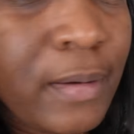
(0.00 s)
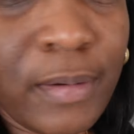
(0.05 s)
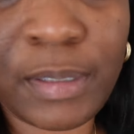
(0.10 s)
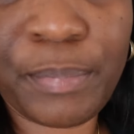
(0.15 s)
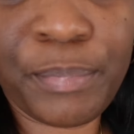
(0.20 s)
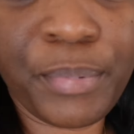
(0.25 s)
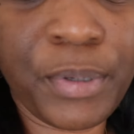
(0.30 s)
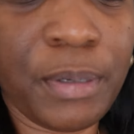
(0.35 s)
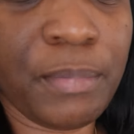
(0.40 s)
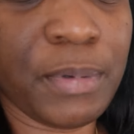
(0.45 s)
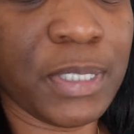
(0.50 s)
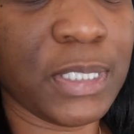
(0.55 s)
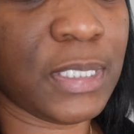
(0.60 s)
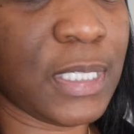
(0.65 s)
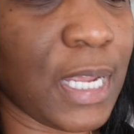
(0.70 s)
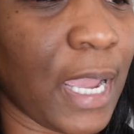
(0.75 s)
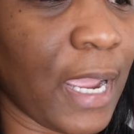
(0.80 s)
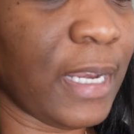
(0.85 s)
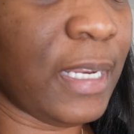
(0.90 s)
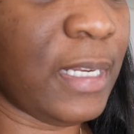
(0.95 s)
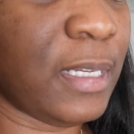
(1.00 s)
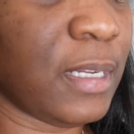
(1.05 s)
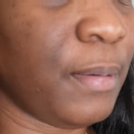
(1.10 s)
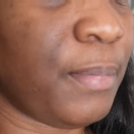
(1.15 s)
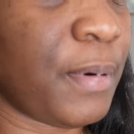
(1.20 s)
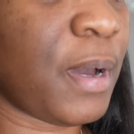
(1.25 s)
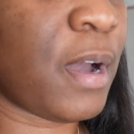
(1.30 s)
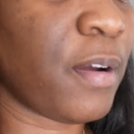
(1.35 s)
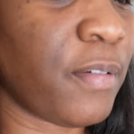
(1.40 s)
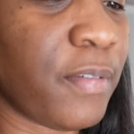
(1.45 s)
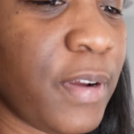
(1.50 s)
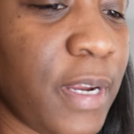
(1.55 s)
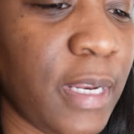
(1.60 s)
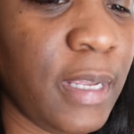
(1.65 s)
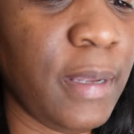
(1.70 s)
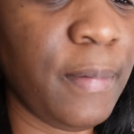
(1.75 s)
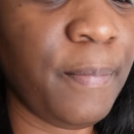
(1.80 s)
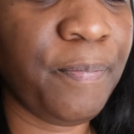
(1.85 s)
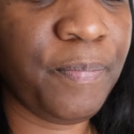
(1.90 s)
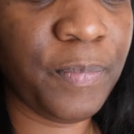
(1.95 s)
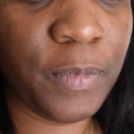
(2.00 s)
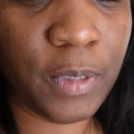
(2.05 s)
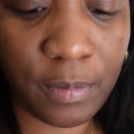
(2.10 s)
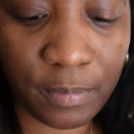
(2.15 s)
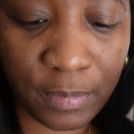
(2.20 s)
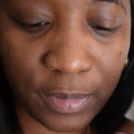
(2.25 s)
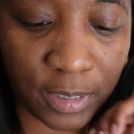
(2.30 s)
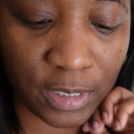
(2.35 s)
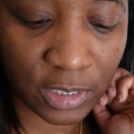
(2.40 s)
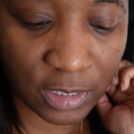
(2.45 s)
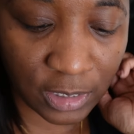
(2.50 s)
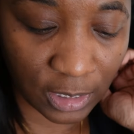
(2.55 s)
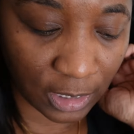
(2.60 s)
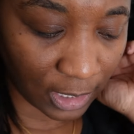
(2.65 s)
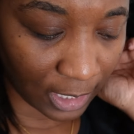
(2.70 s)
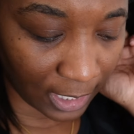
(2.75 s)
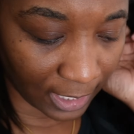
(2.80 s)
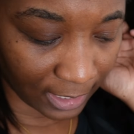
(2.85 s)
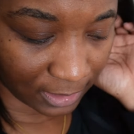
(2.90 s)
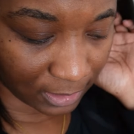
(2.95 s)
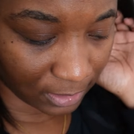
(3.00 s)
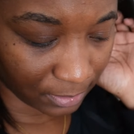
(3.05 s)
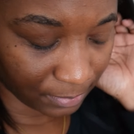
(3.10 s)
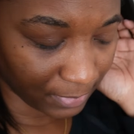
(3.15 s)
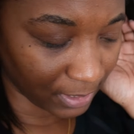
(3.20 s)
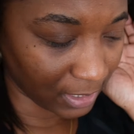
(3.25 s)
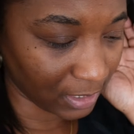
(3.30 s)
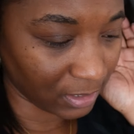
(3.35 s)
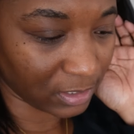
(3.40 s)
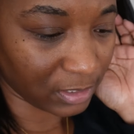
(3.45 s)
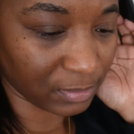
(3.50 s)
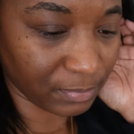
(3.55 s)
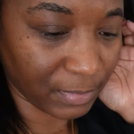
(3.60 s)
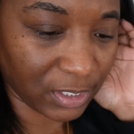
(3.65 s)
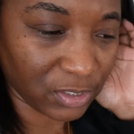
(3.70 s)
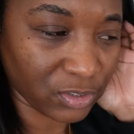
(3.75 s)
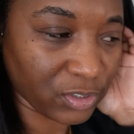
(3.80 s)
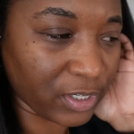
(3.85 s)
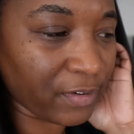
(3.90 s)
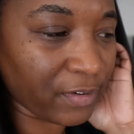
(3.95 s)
pretty much tidied up already, but just the last little minute, just make sure